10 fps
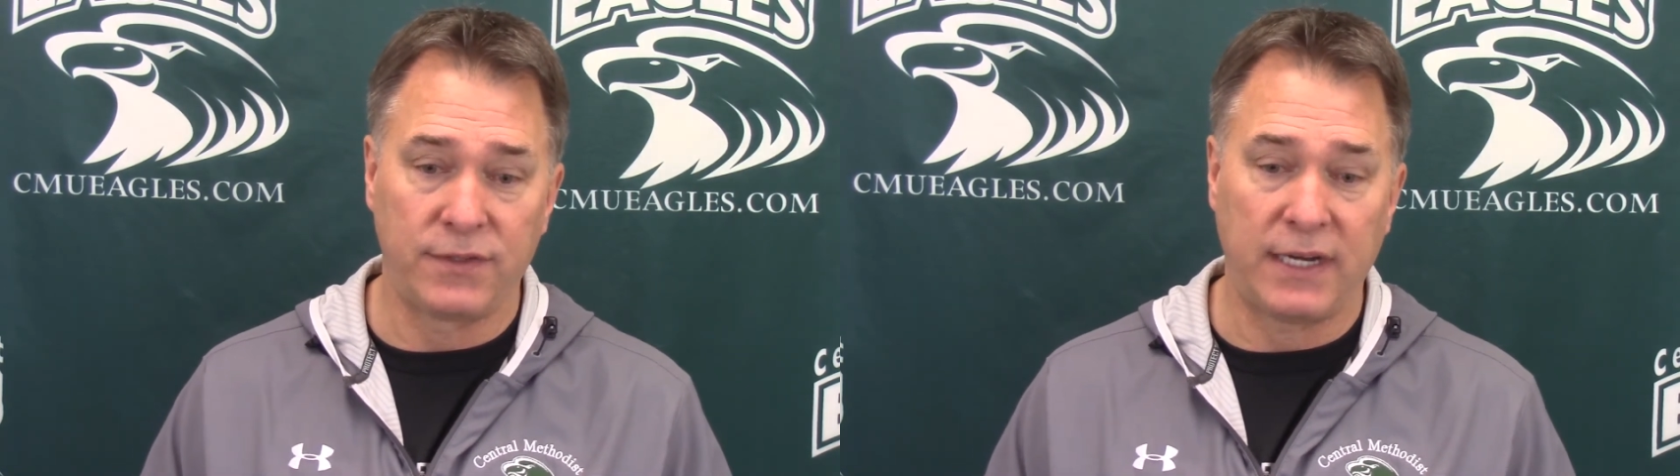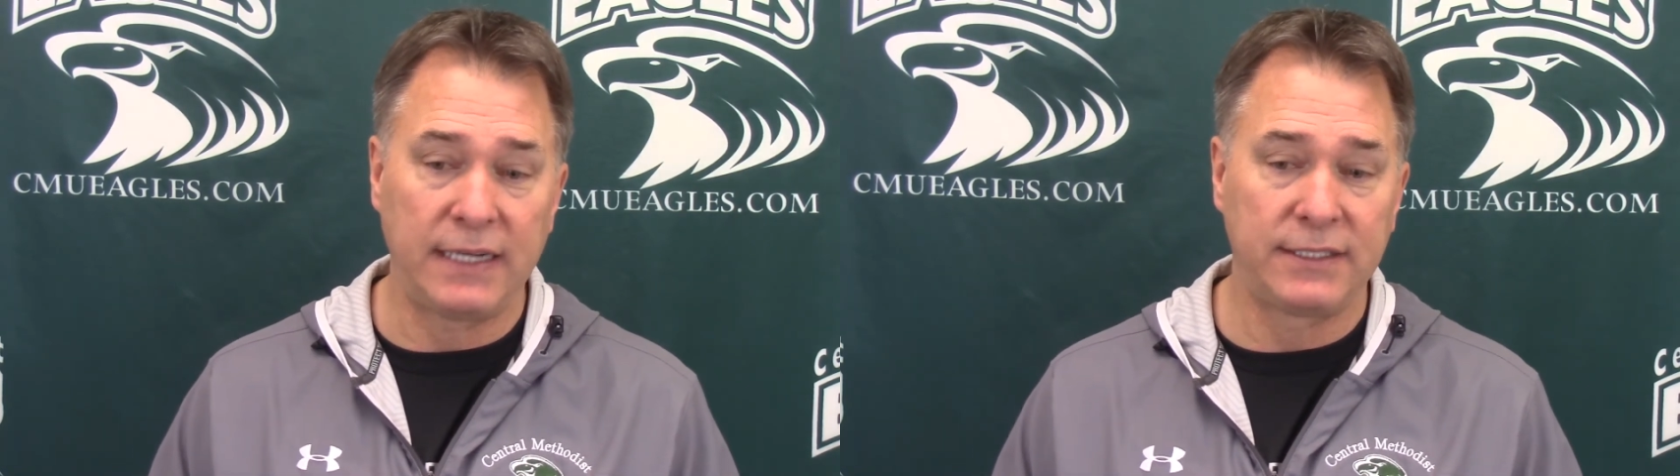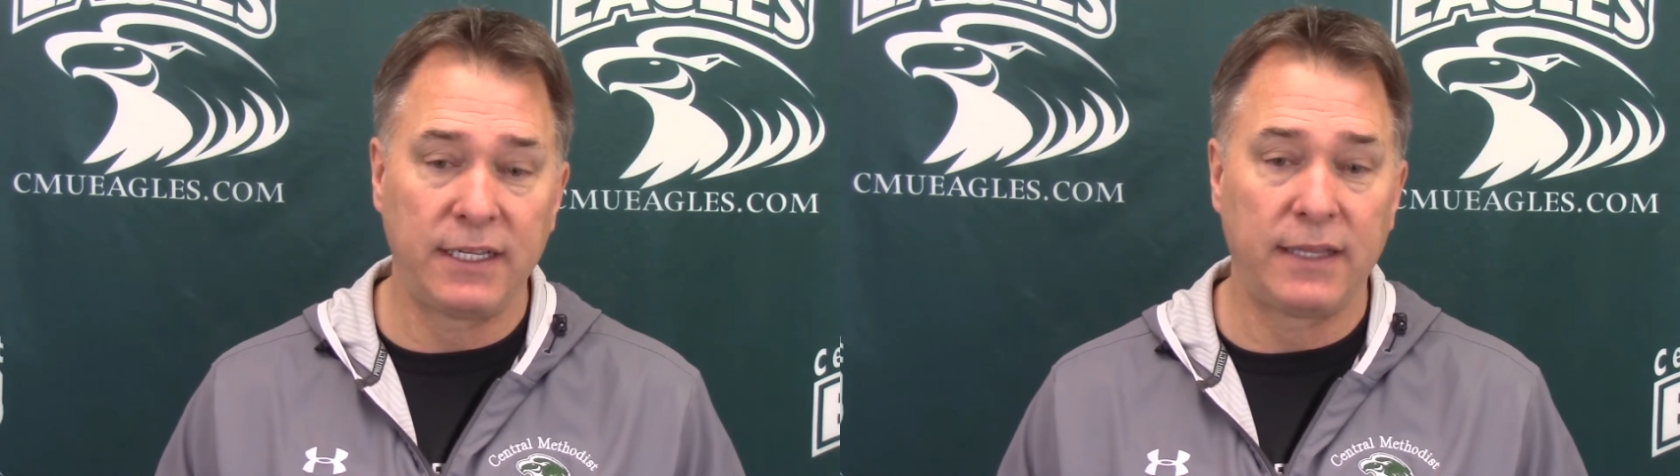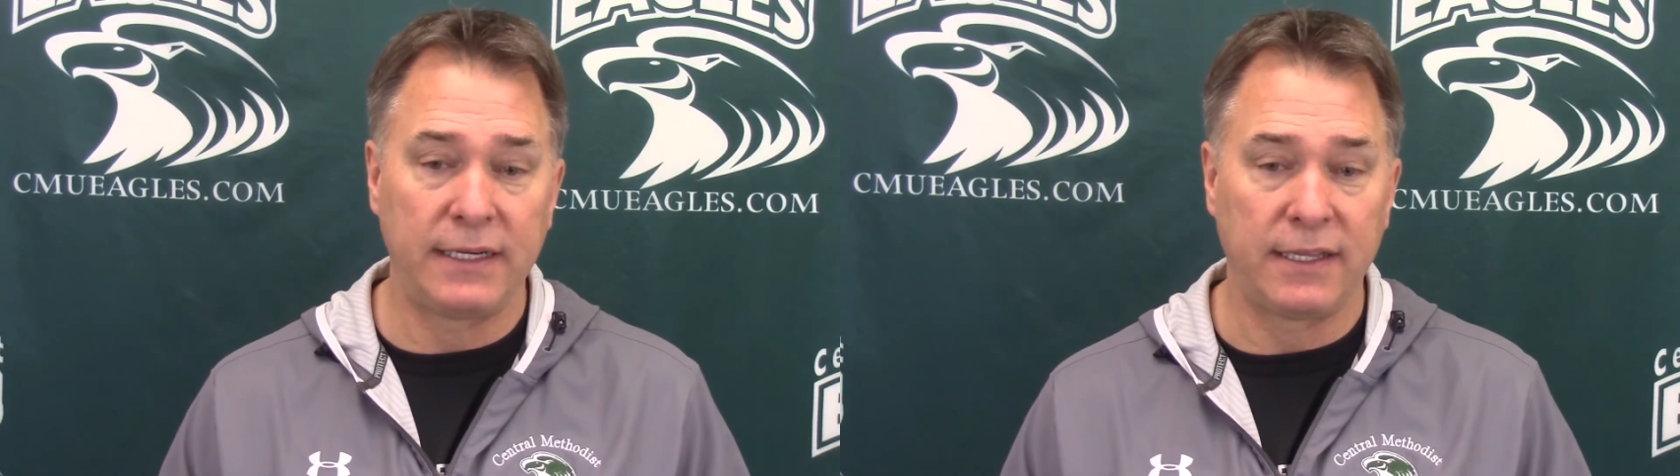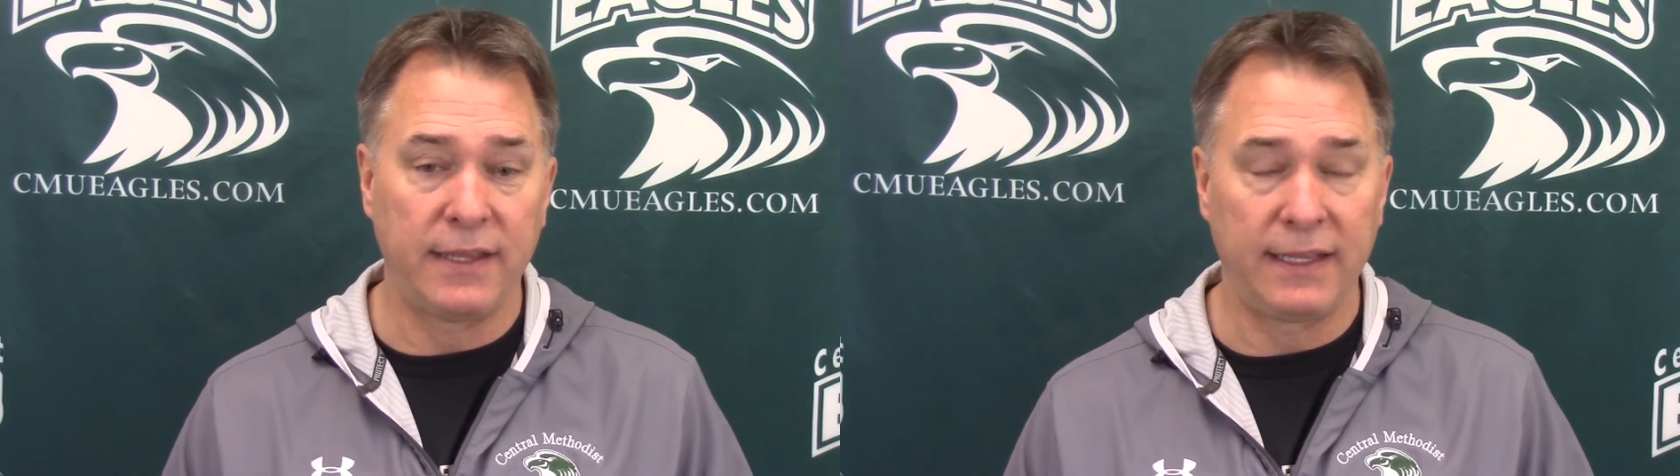And I still
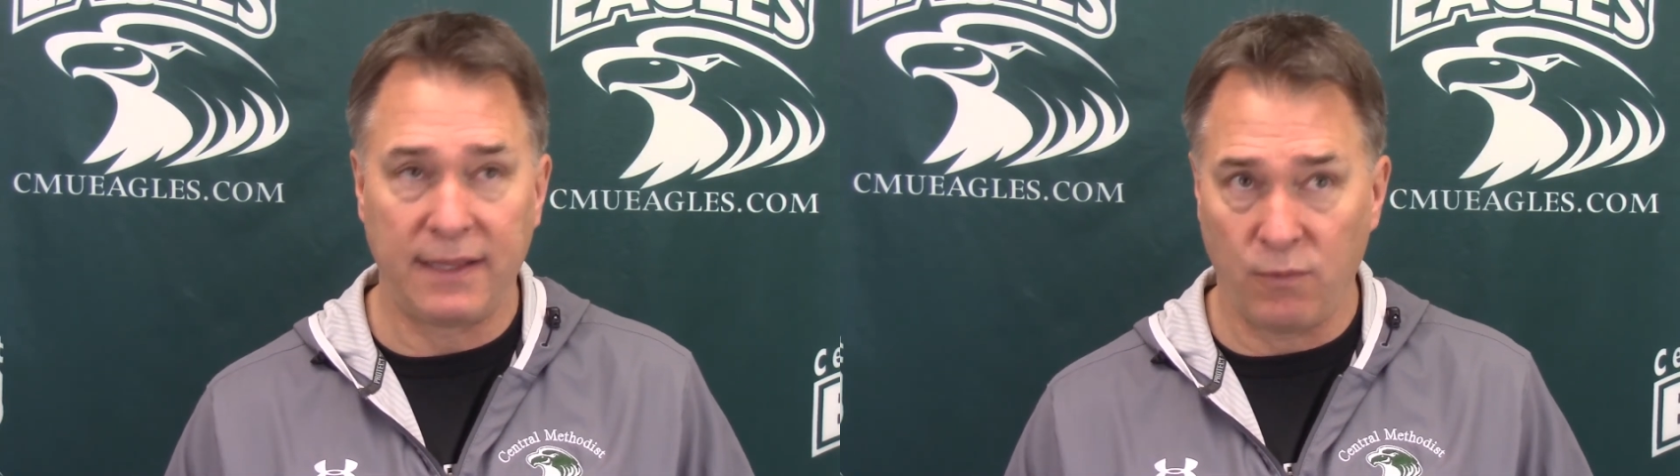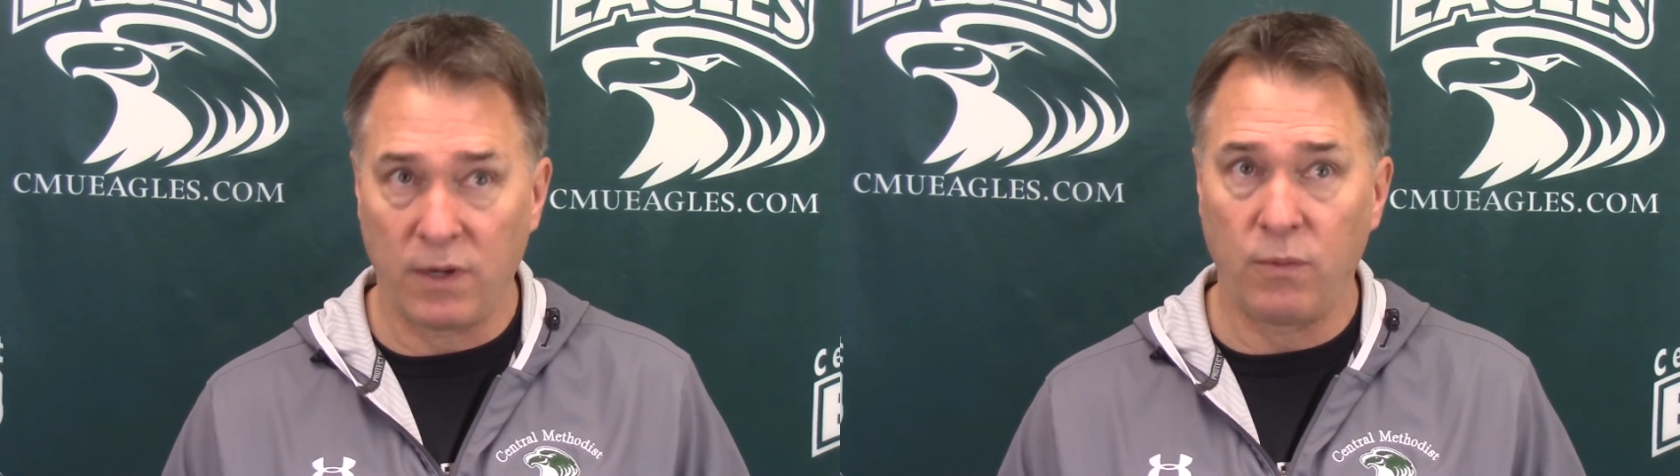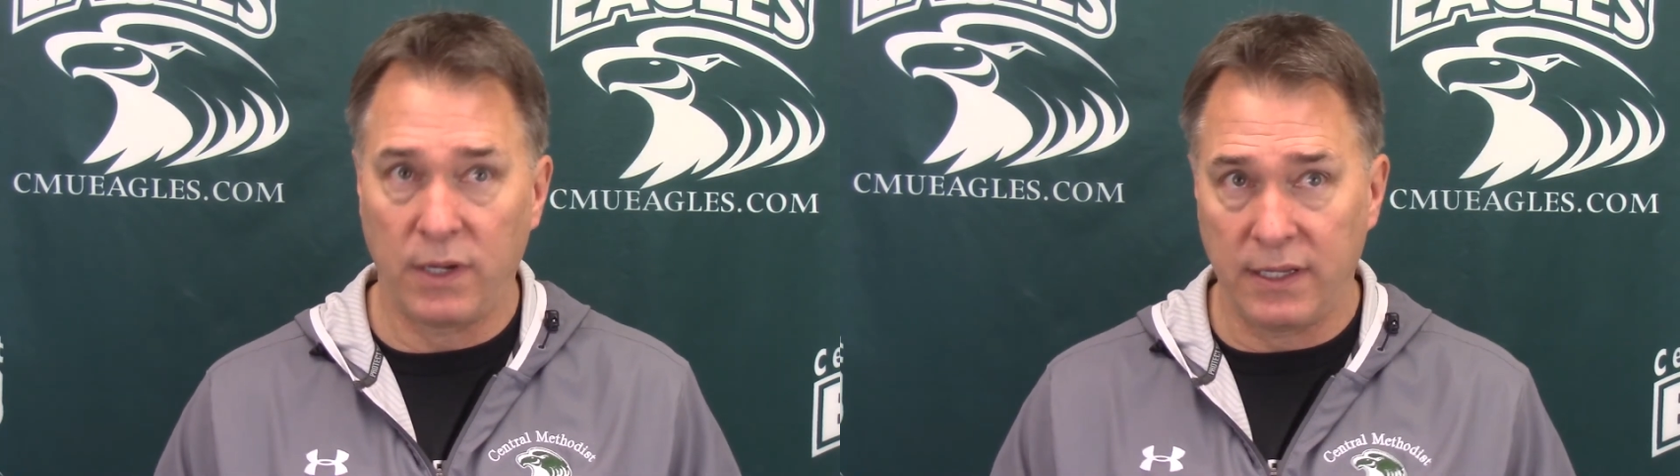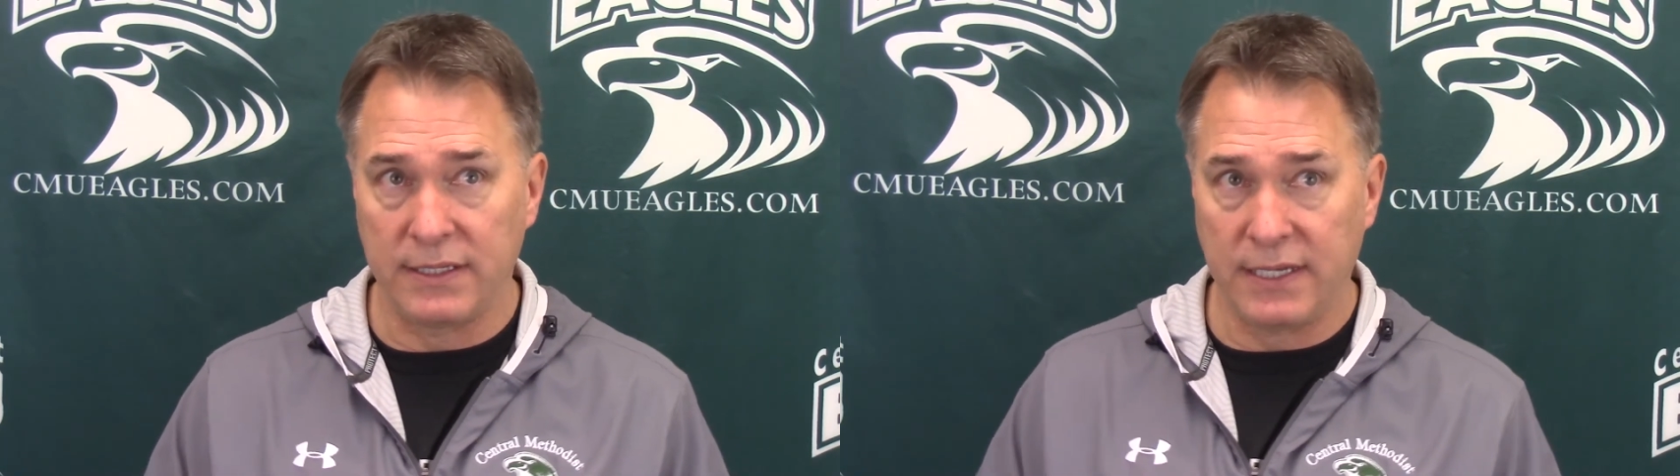like to think that we're one of the